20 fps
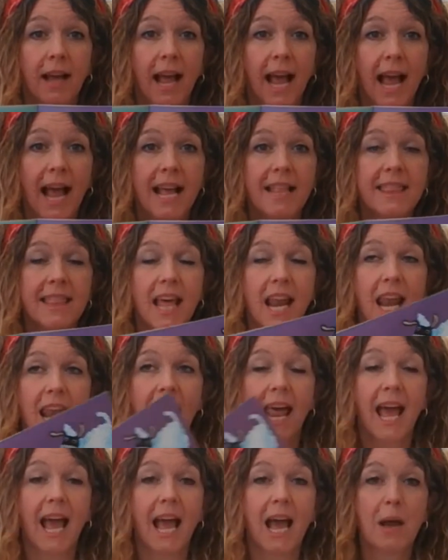And a
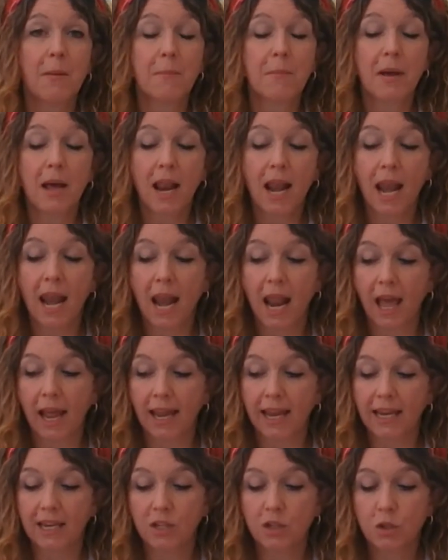lamb
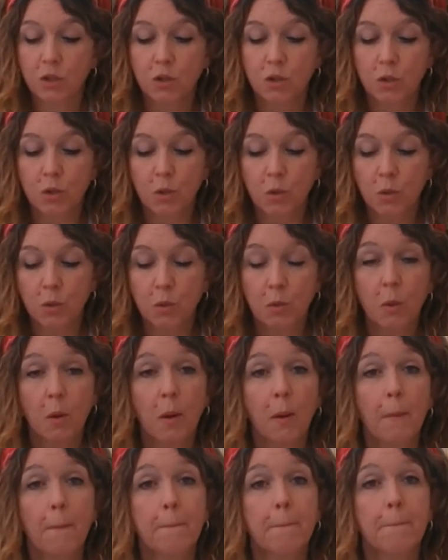liked to
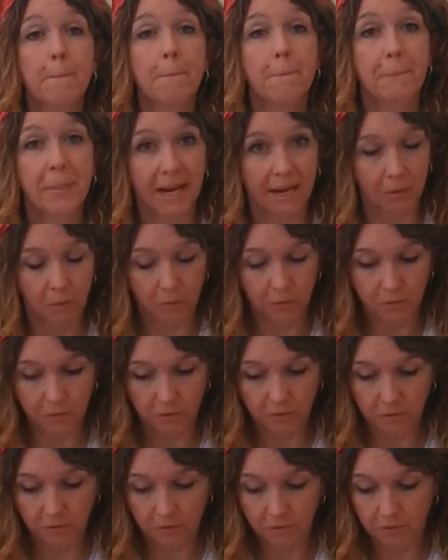
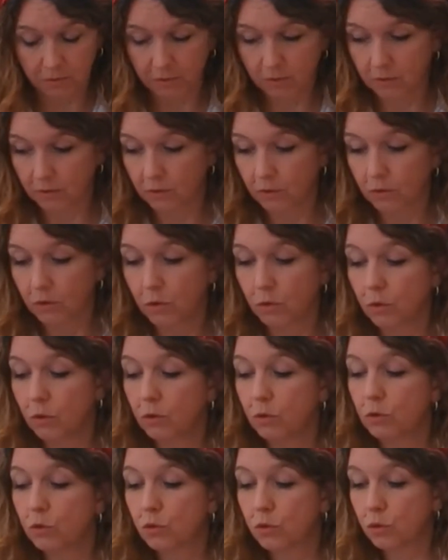bounce.
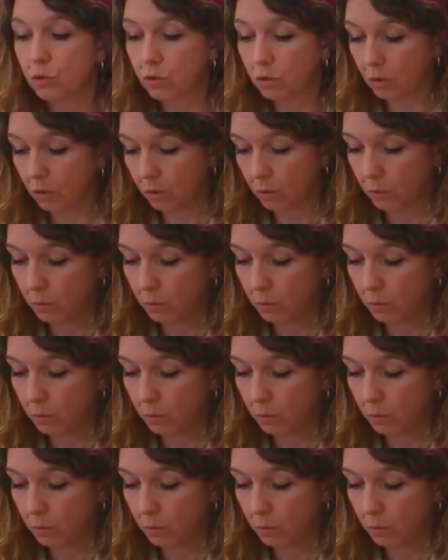So